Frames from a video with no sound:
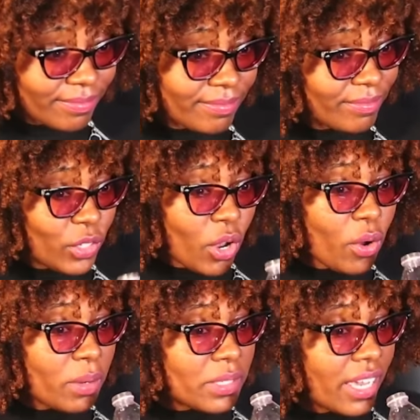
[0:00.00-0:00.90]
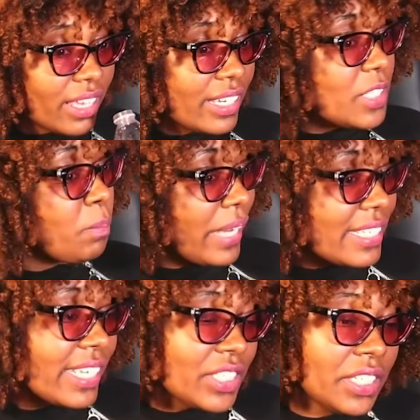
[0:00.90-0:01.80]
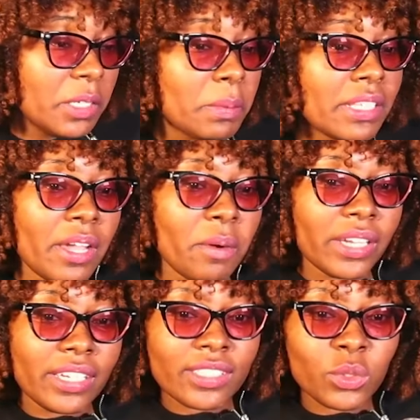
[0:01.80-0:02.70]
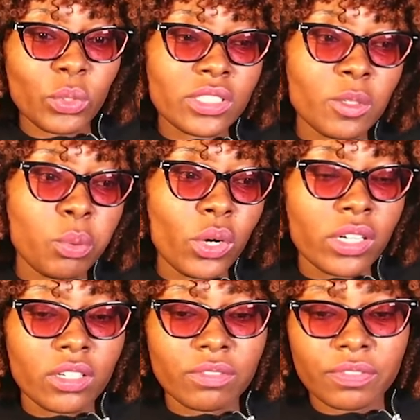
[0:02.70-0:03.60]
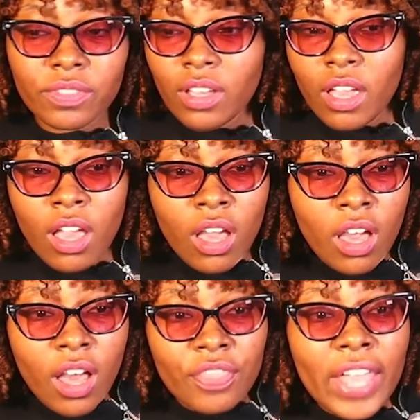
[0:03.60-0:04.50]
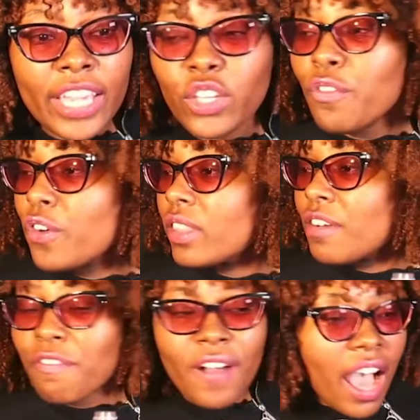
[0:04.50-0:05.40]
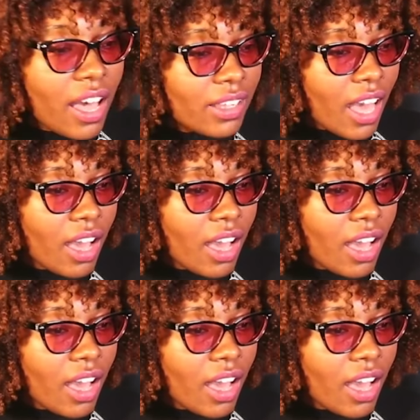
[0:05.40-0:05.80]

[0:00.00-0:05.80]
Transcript: You know what I'm saying? And it's best that she keep it that way. Cause what's the point of Thank you for the follow.